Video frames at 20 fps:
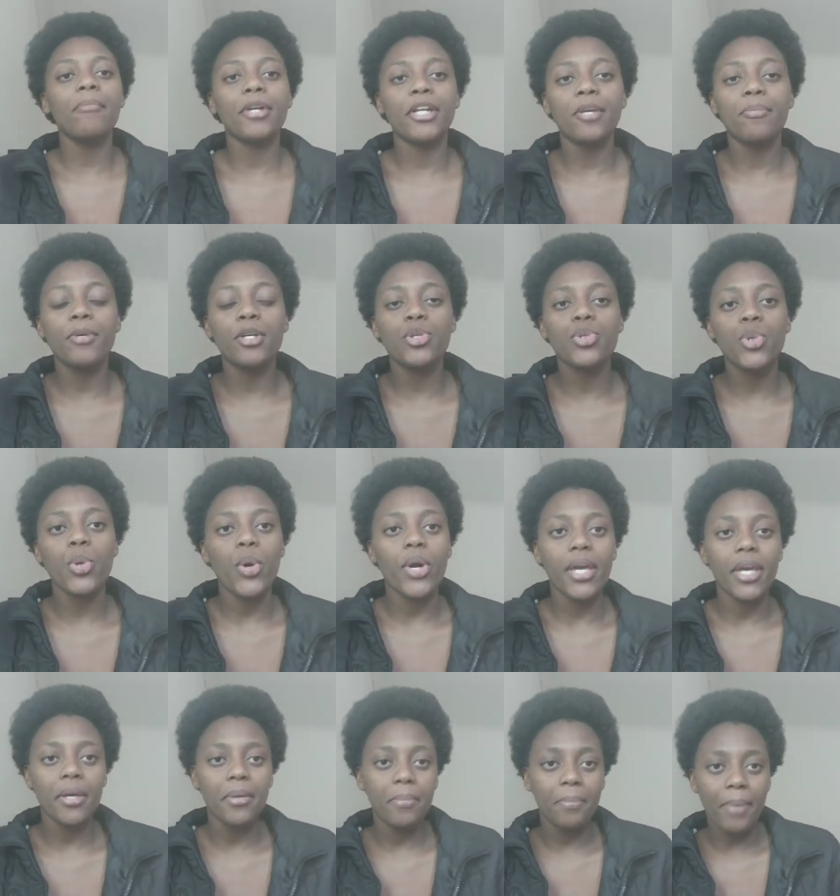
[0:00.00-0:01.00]
gonna be
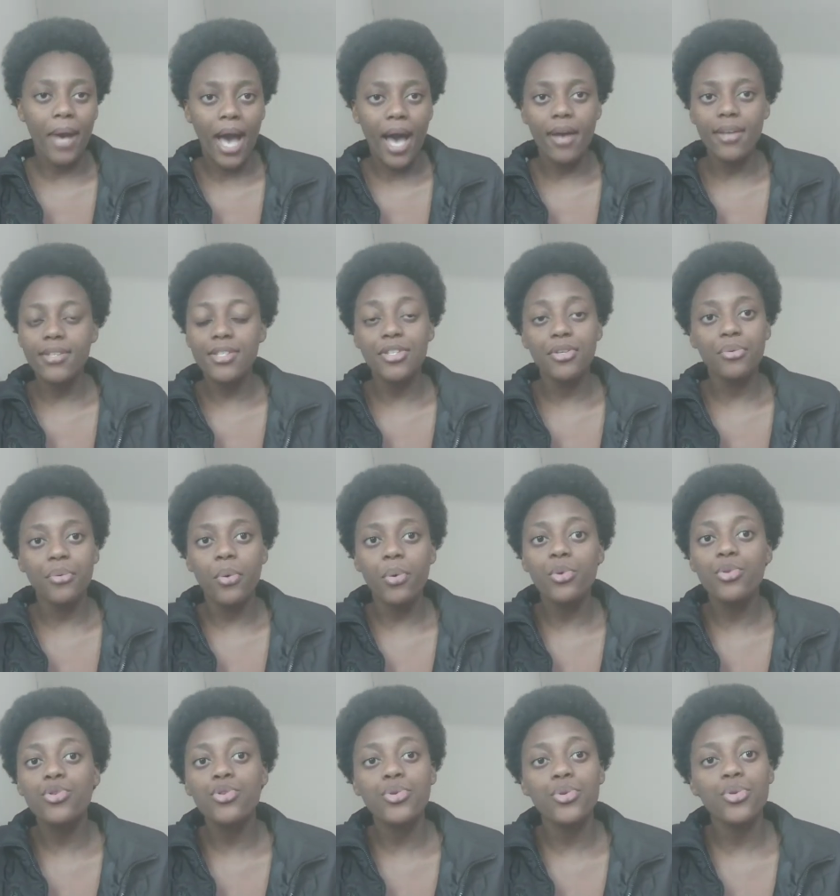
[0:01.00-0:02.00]
talking about the real
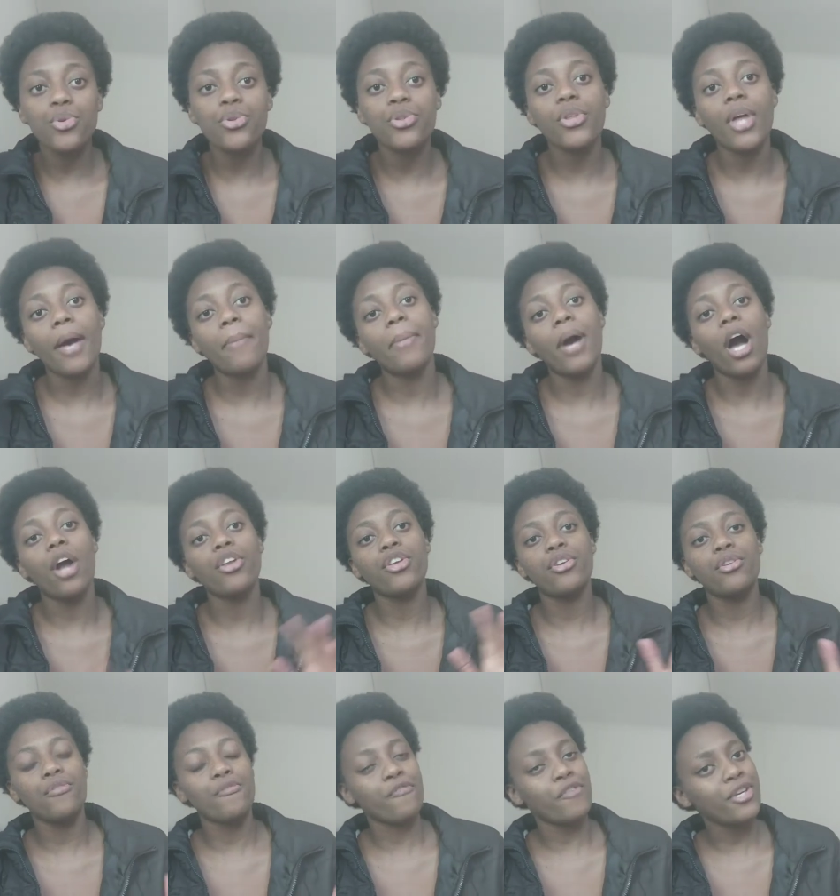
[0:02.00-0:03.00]
truth about
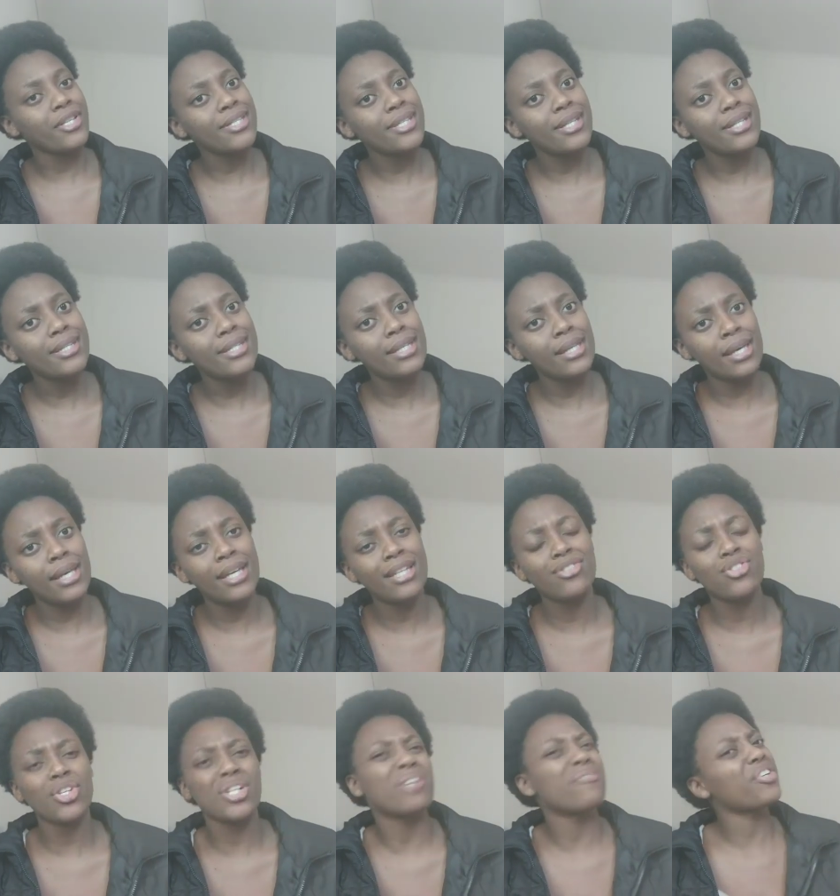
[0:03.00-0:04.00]
university,
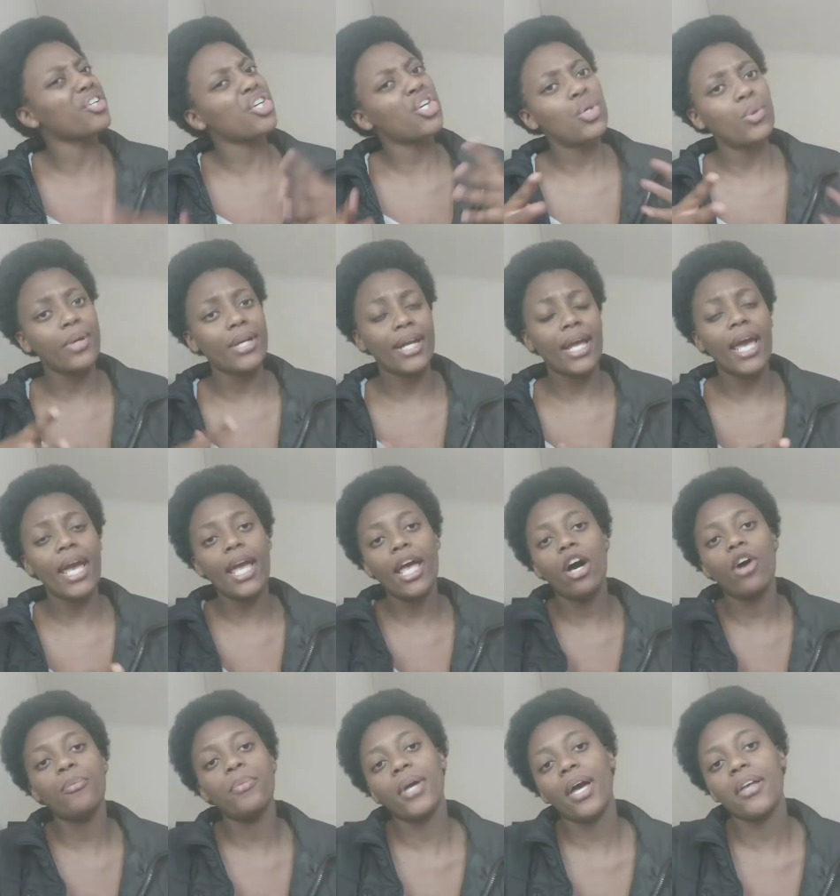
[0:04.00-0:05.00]
sort of a Q&A.
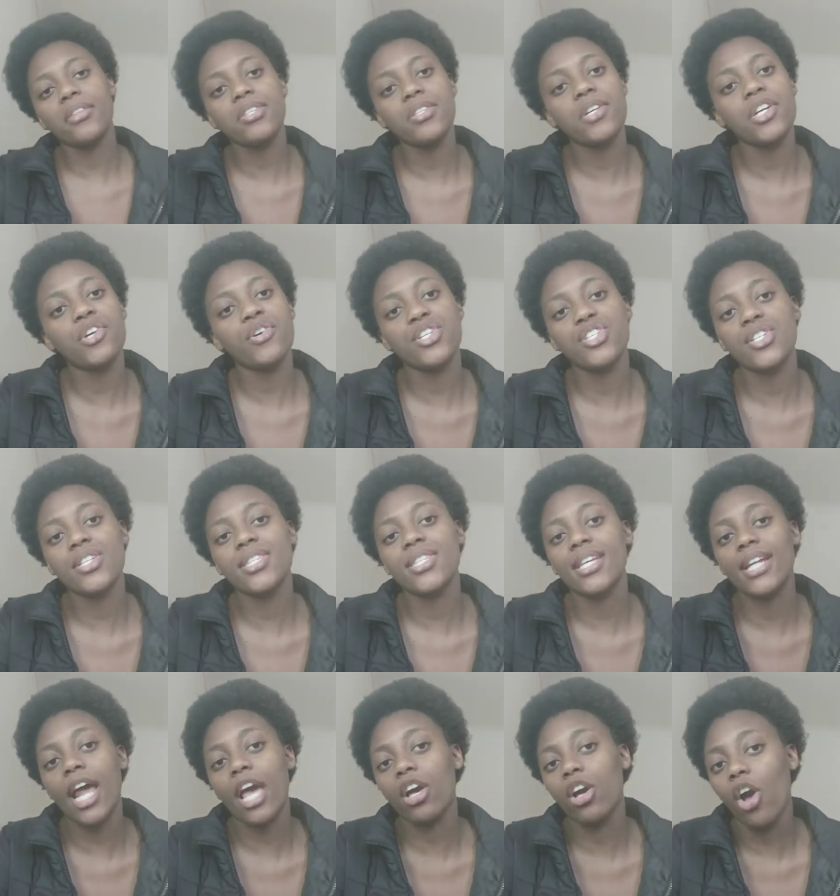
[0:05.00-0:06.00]
I'll be answering questions
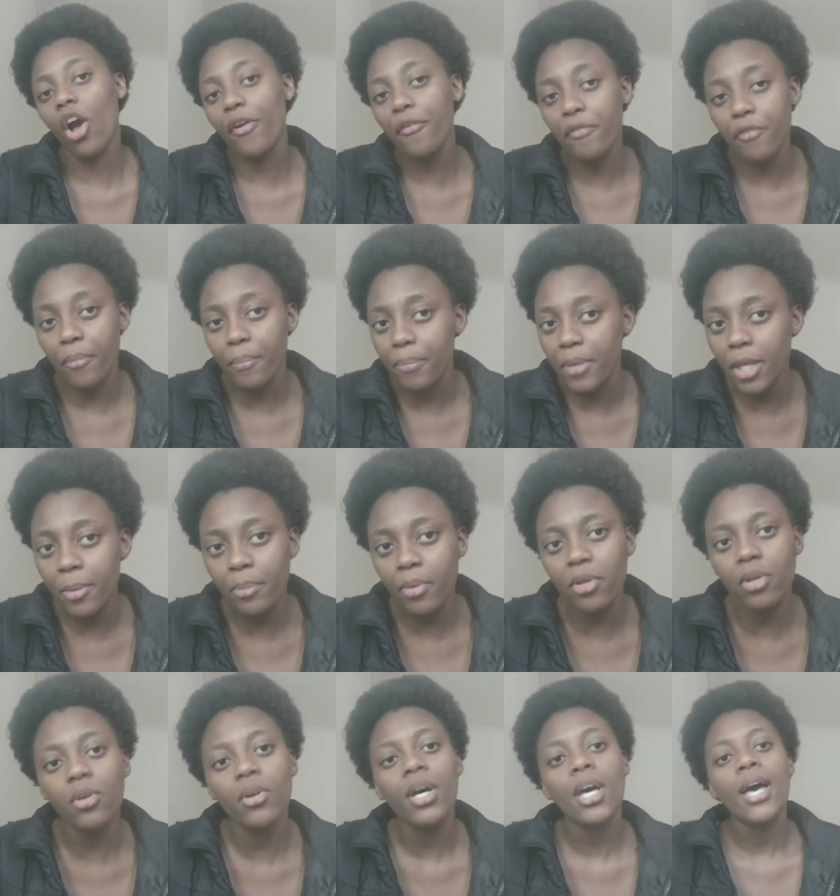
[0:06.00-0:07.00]
that I got from
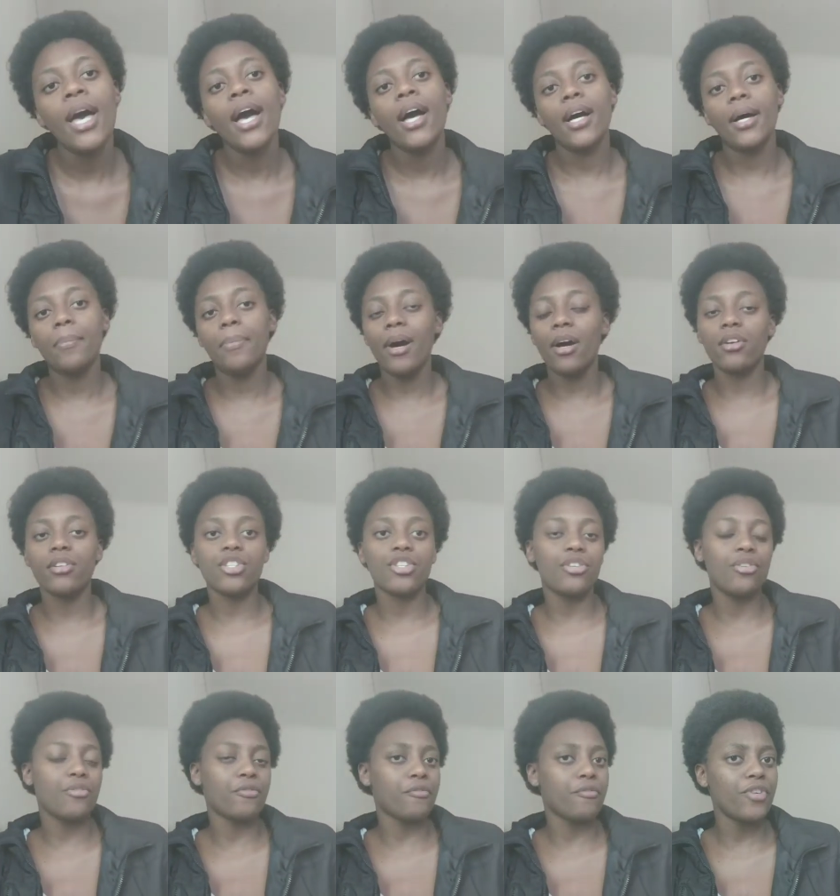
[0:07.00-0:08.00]
people about
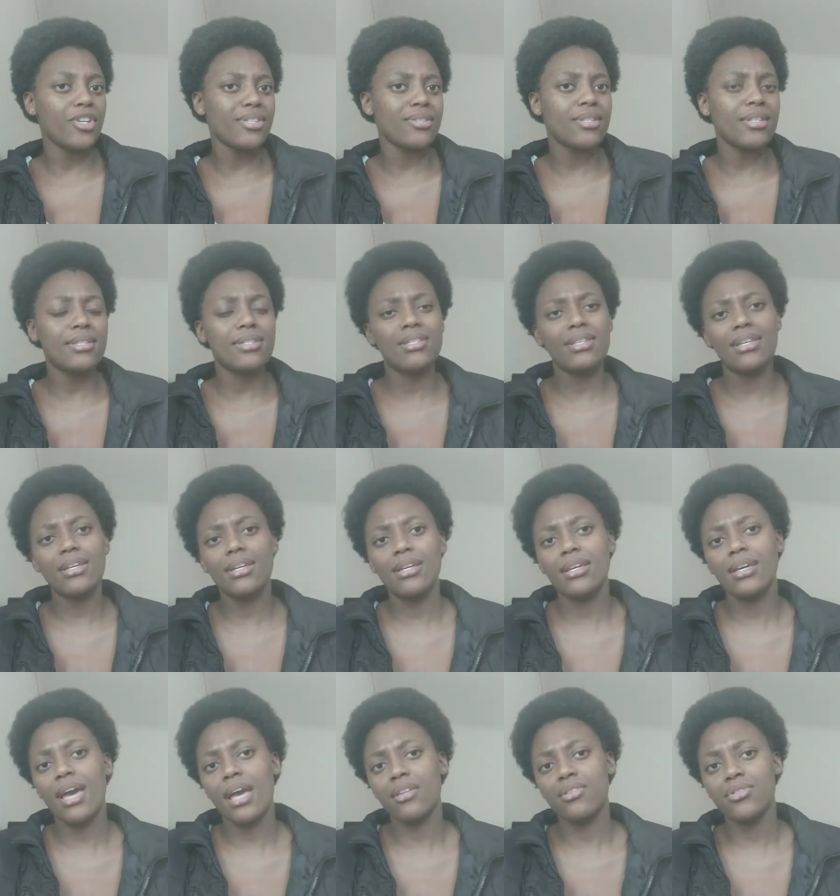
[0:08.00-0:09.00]

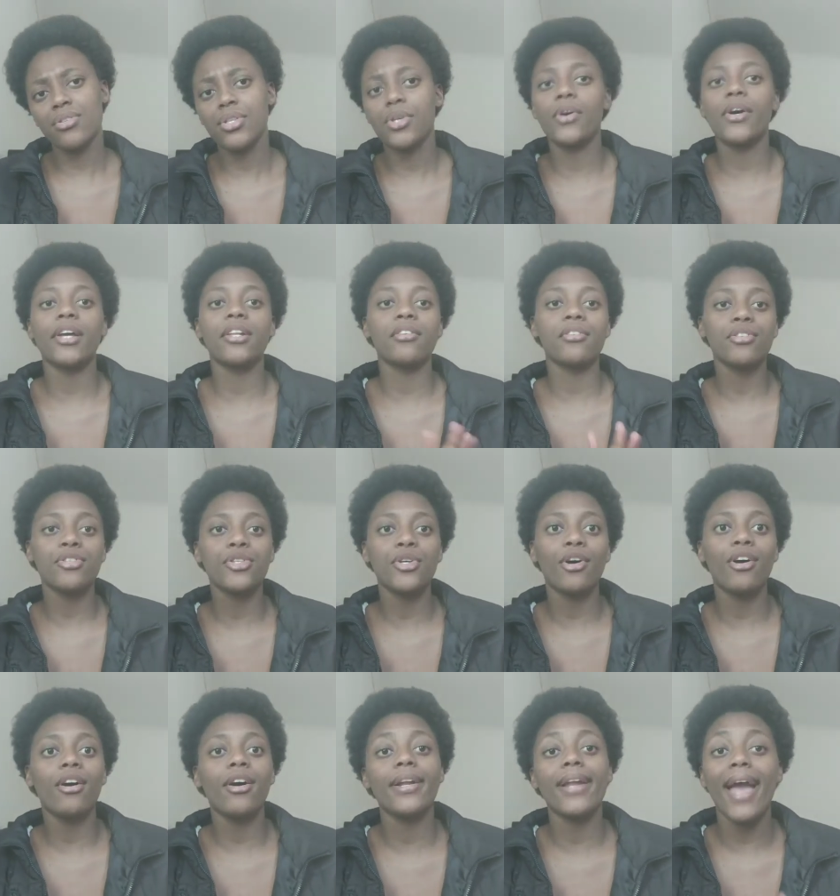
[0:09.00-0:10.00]
university and so on and so
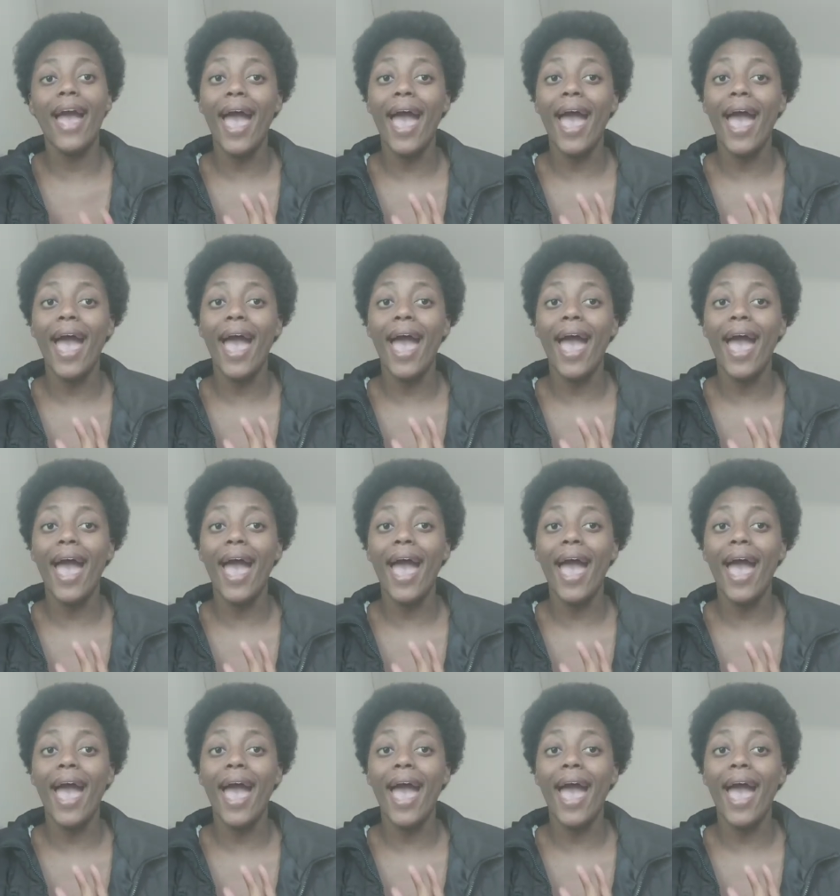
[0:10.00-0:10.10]
on.